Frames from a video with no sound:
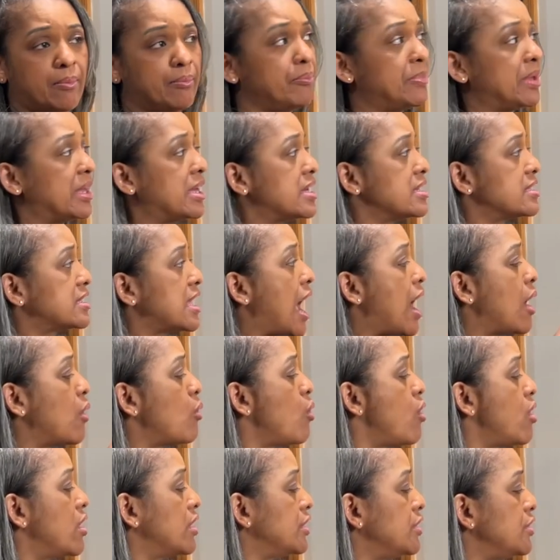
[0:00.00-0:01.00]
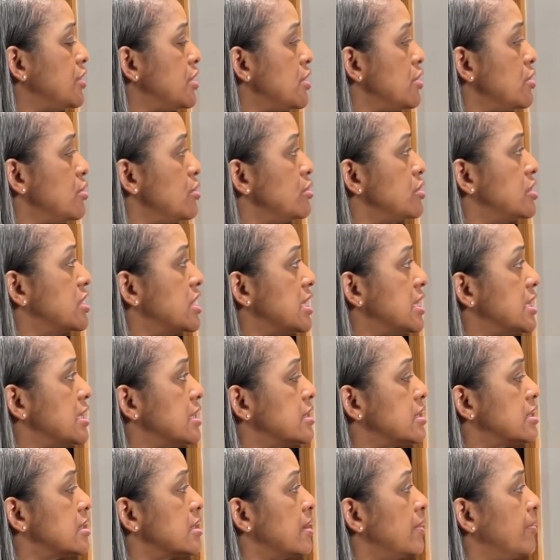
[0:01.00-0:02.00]
because I want to use
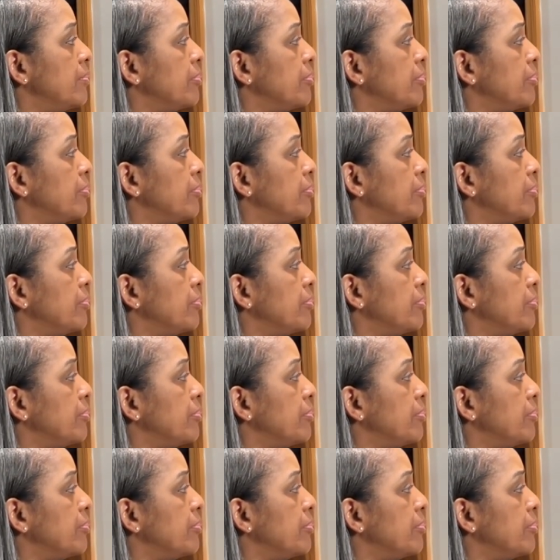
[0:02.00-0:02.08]
this